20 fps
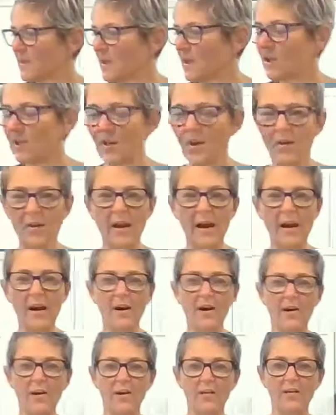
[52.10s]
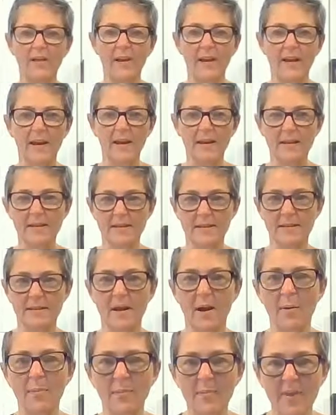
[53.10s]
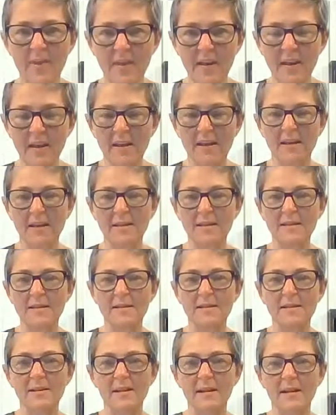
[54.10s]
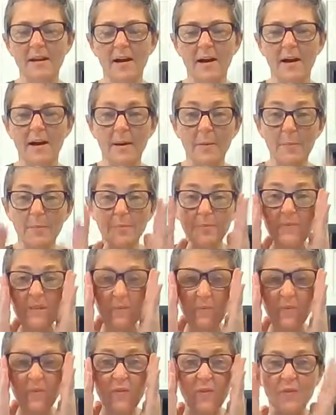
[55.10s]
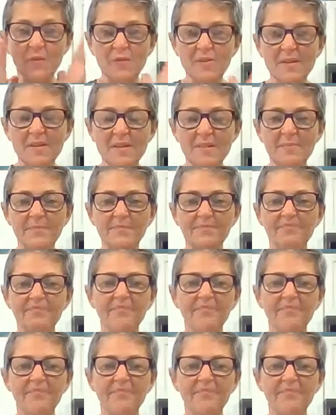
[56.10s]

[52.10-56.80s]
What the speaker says: you know how like some things, some foods